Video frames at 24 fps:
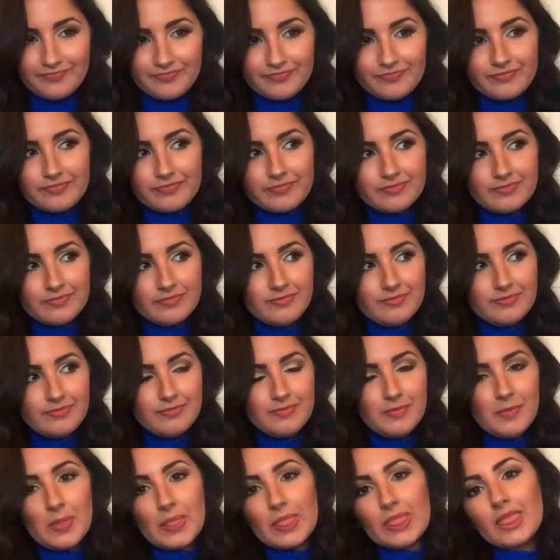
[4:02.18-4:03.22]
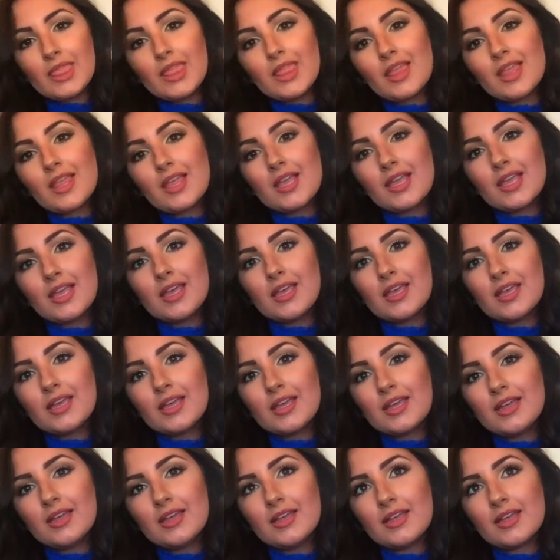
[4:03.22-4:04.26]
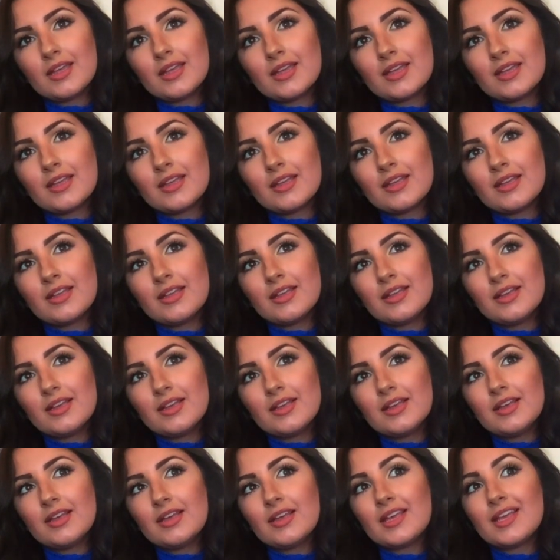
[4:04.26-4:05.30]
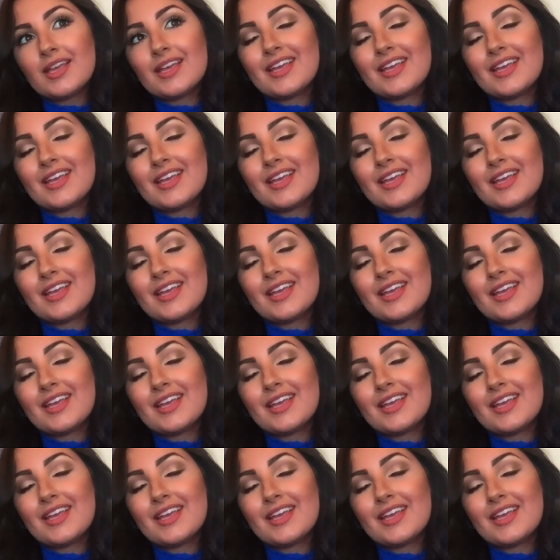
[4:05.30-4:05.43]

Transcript: Nobody speaks.